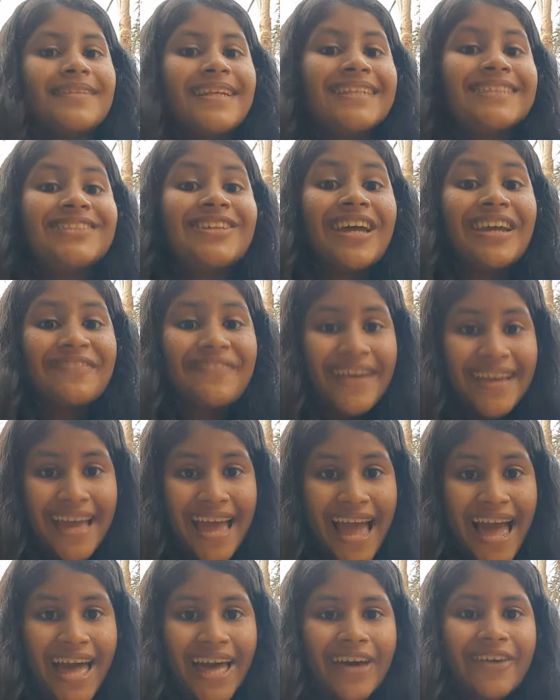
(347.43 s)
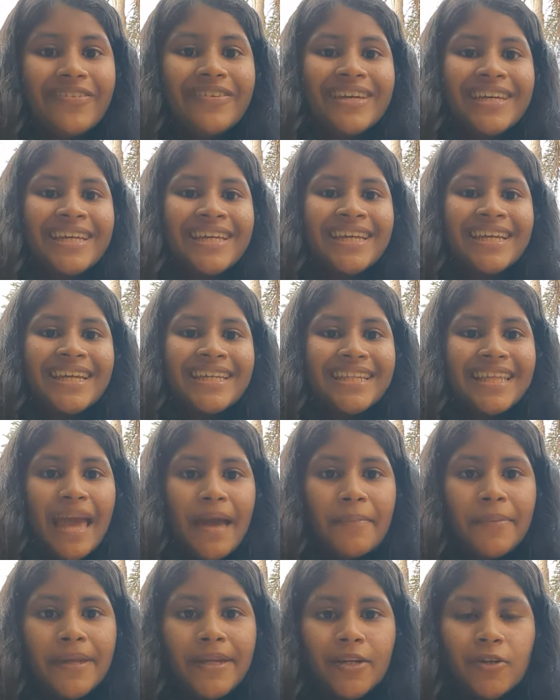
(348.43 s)
So if I have the
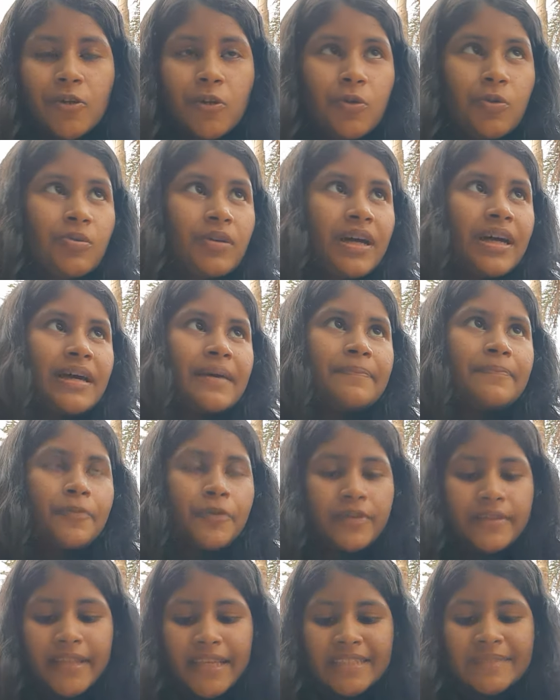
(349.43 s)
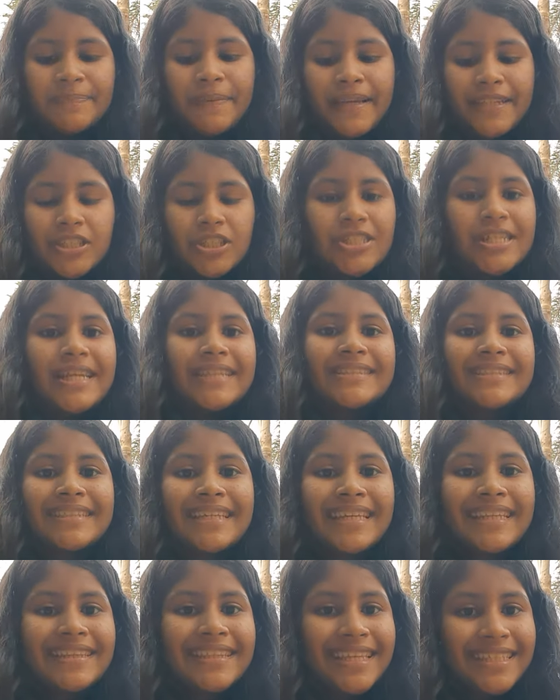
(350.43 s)
ability to put these pictures
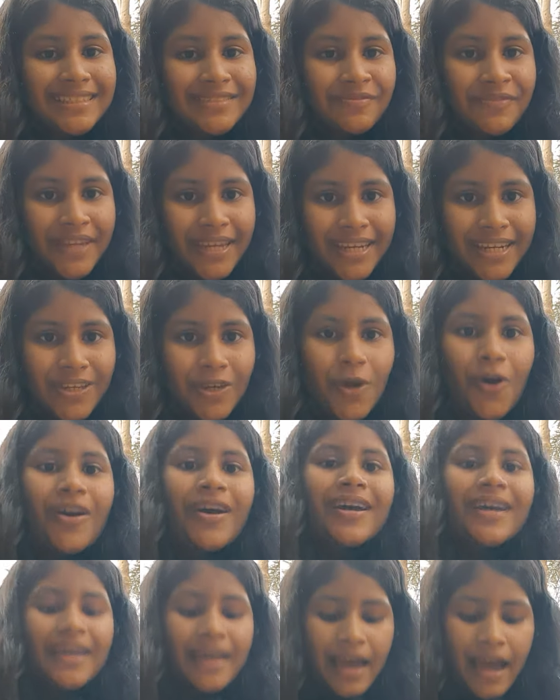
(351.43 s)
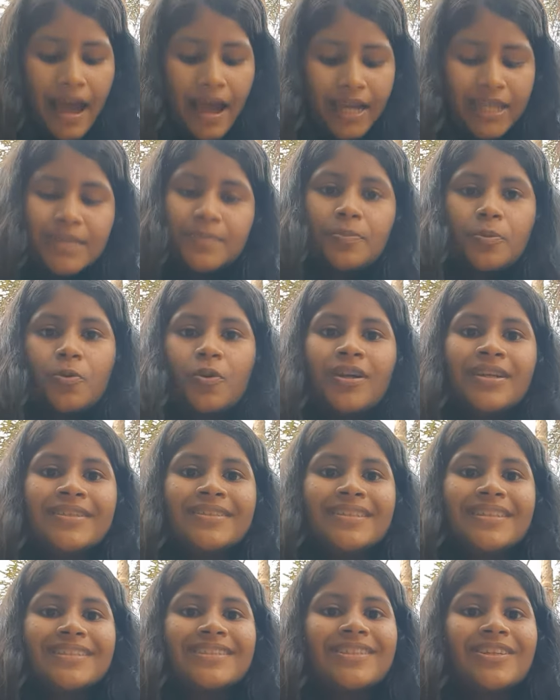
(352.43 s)
in this video, I'll
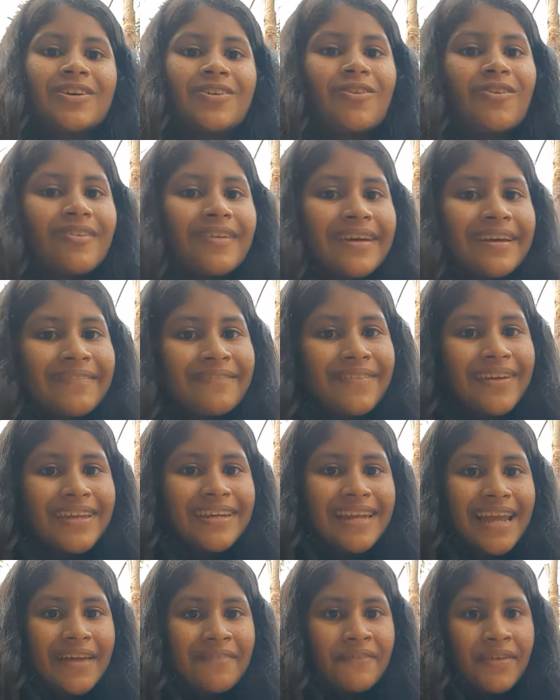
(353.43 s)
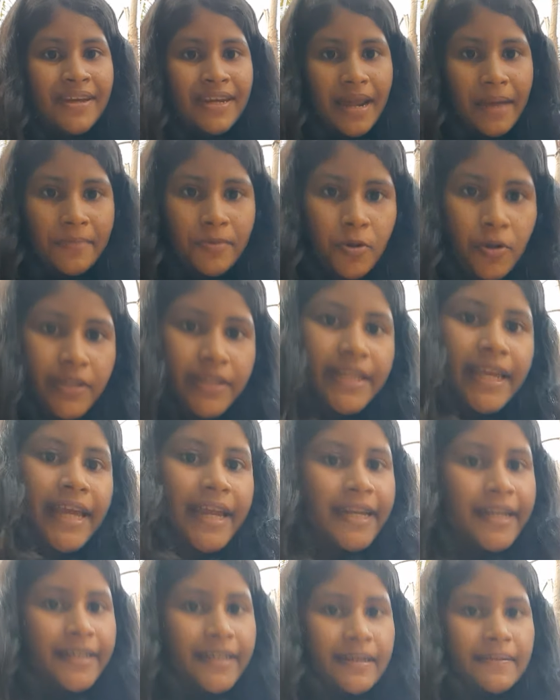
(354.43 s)
put. So when I'm doing the
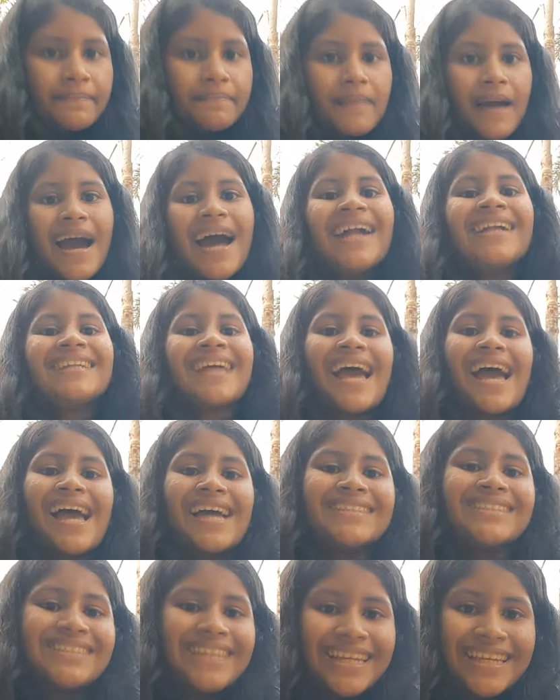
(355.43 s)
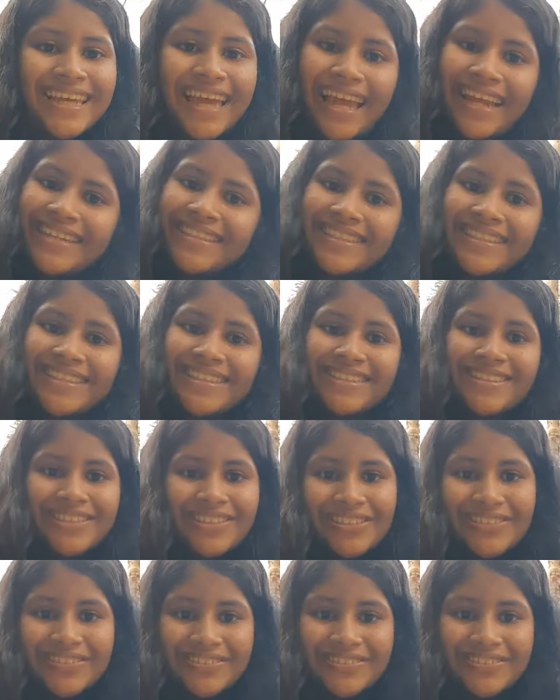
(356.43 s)
editing part, I'll check and do.